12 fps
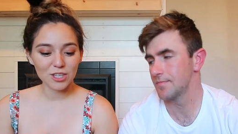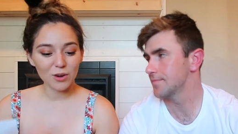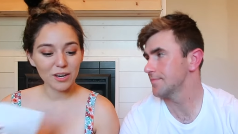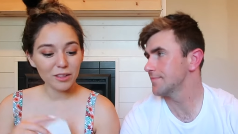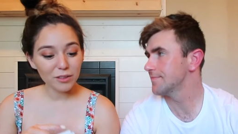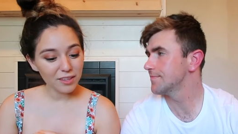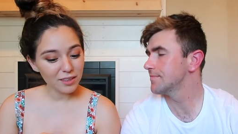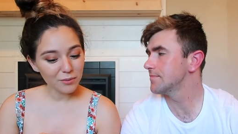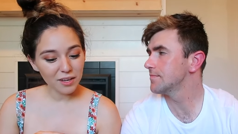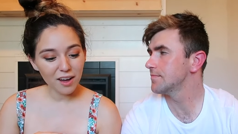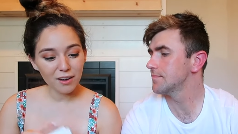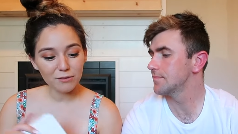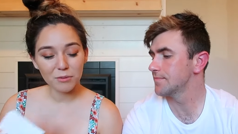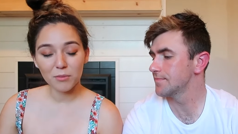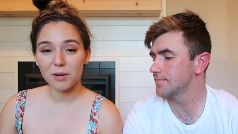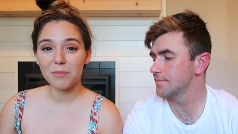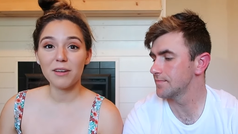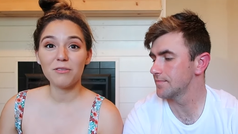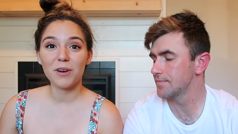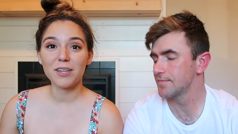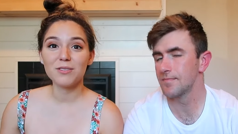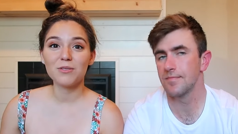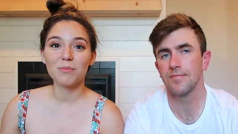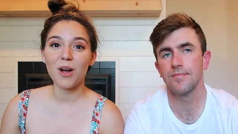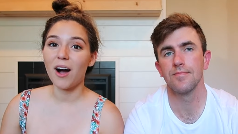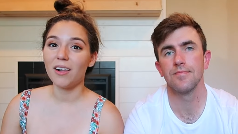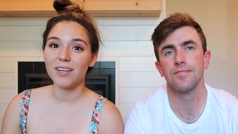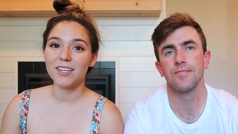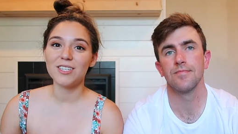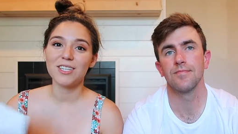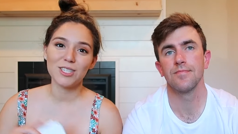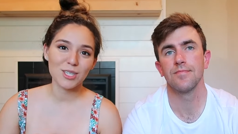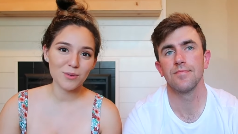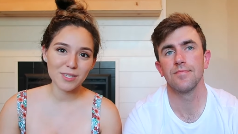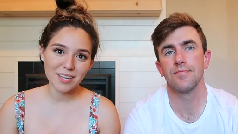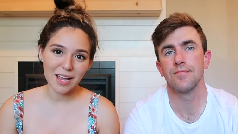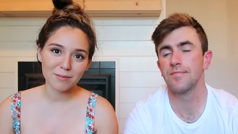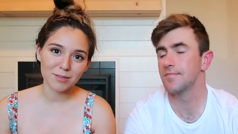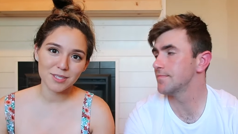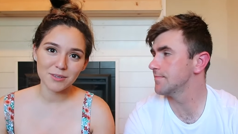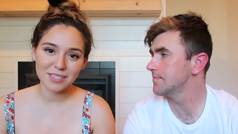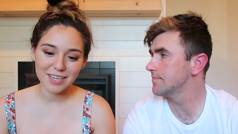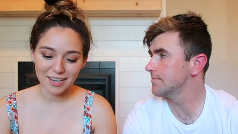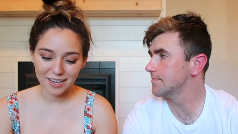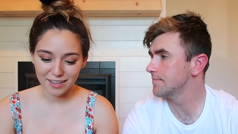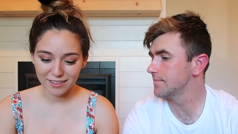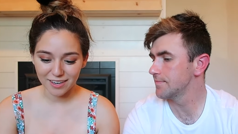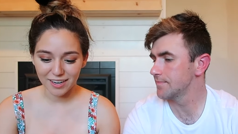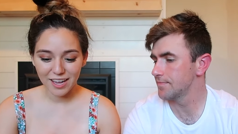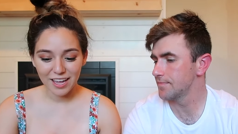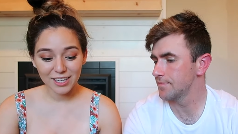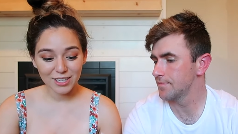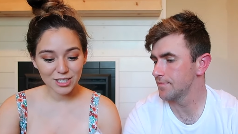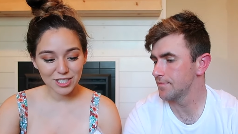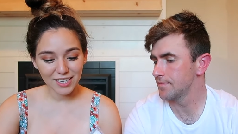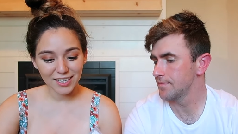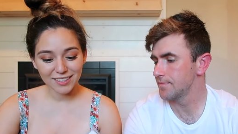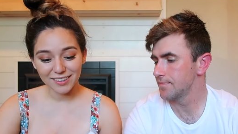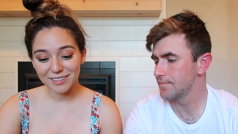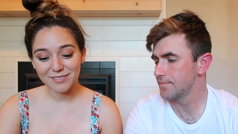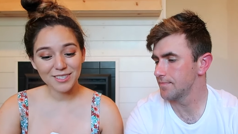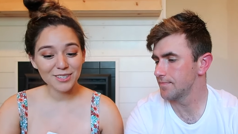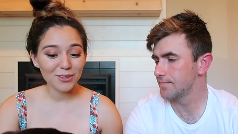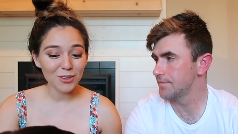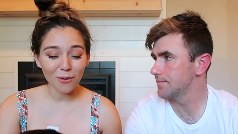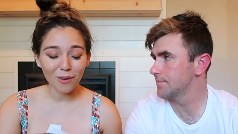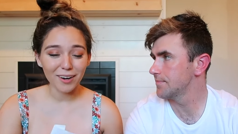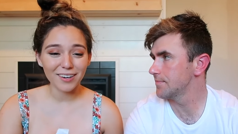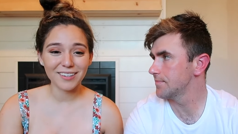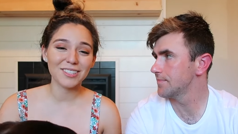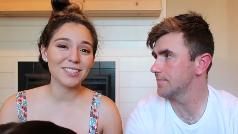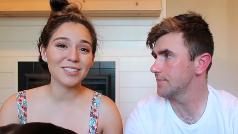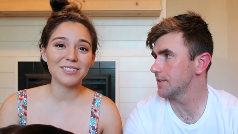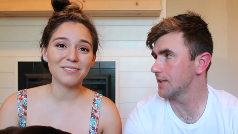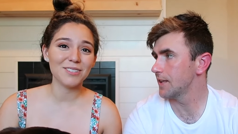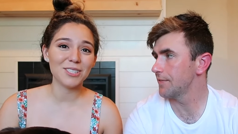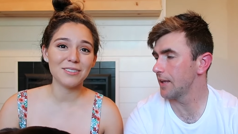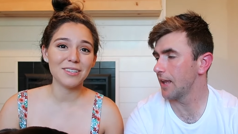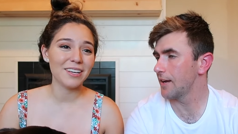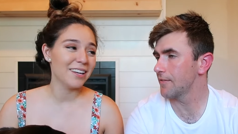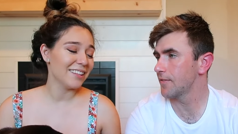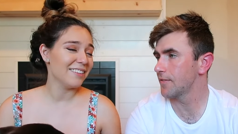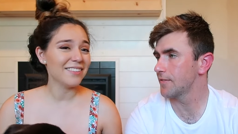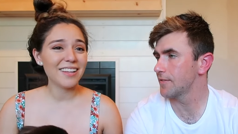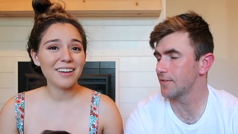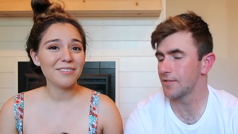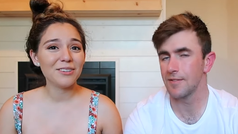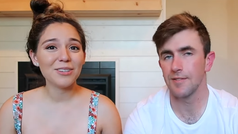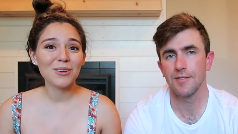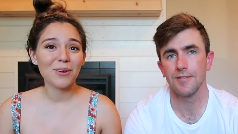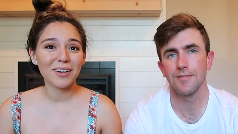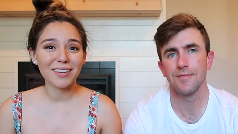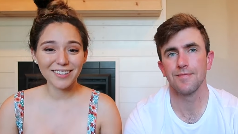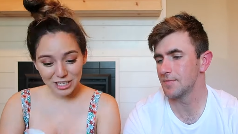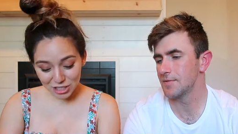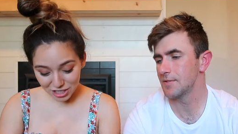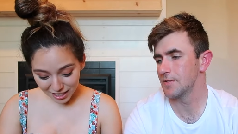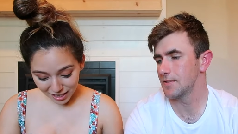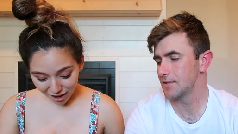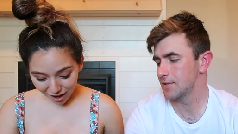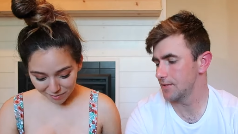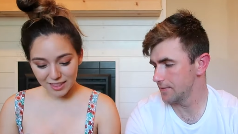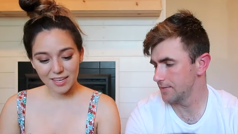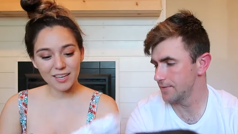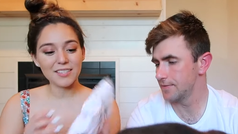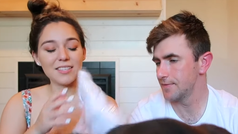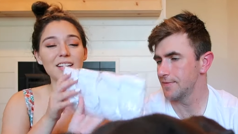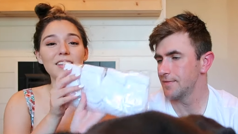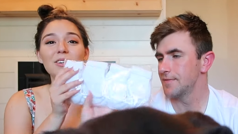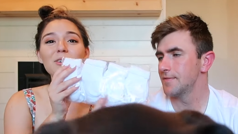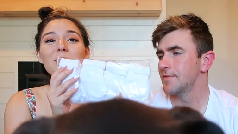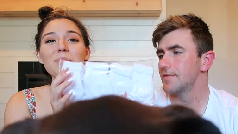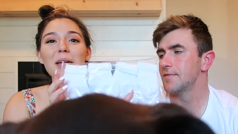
Speaker 1: So another thing that we got from one of my friends from college and she wasn't able to attend either because she lives in New York. She's living life. Living life in New York. She got these little